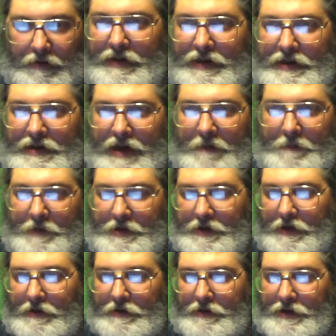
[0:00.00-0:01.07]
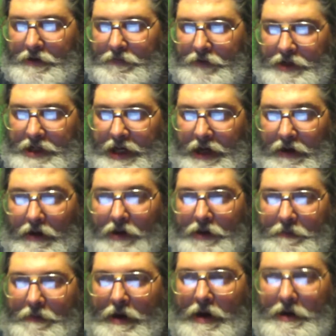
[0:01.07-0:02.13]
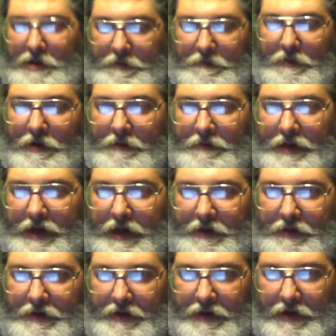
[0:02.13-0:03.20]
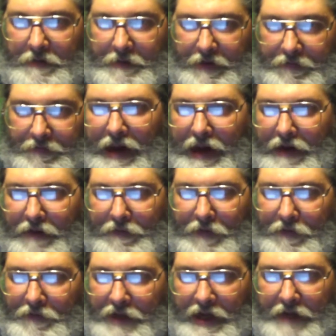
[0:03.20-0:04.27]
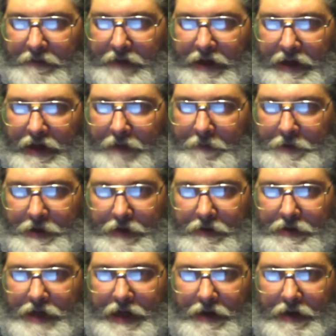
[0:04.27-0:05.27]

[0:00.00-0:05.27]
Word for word: these episodes, if you take all the parts and put them together, they're going to be 8 or 15 minute episodes.